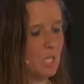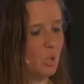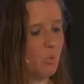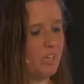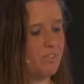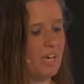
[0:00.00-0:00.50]

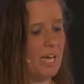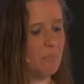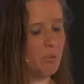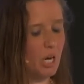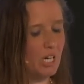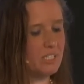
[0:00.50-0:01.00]
We've had
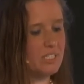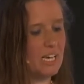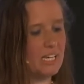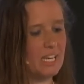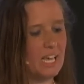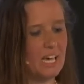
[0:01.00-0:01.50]

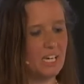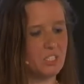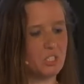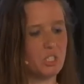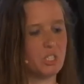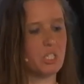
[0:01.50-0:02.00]
prostate
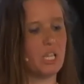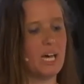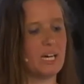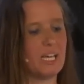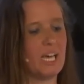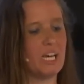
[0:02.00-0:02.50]
cancers,
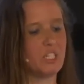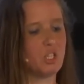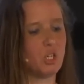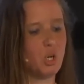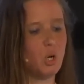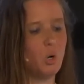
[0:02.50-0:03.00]
lung
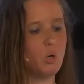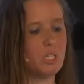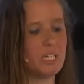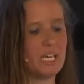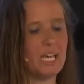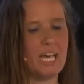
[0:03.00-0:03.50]
cancer,
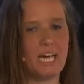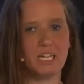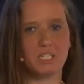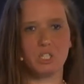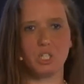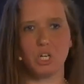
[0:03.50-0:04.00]
colon
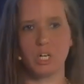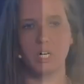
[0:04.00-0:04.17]
cancer,